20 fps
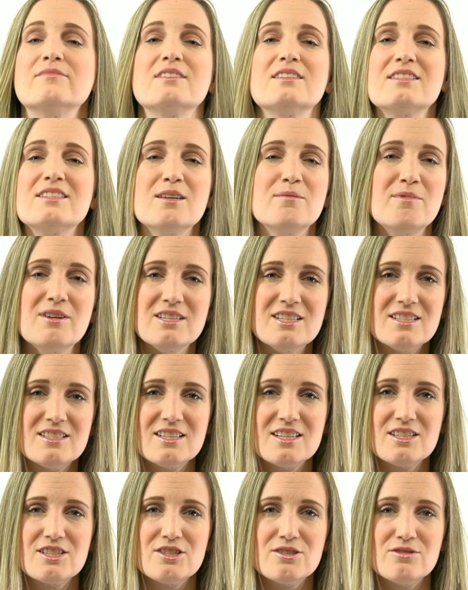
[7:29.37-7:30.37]
Some
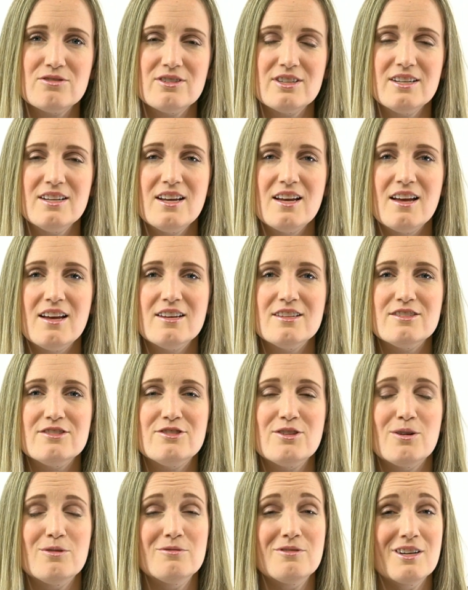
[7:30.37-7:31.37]
autistic children
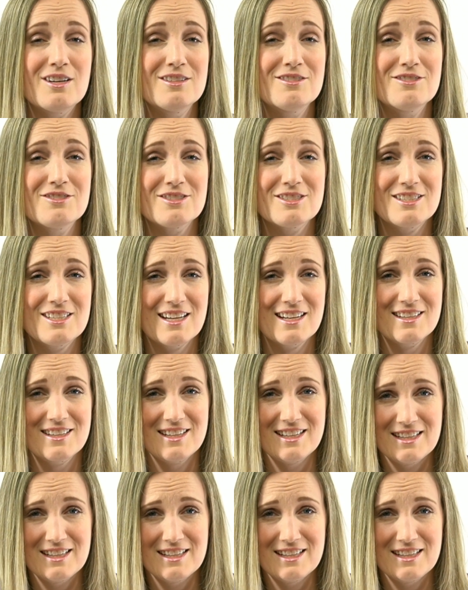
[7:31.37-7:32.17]
don't understand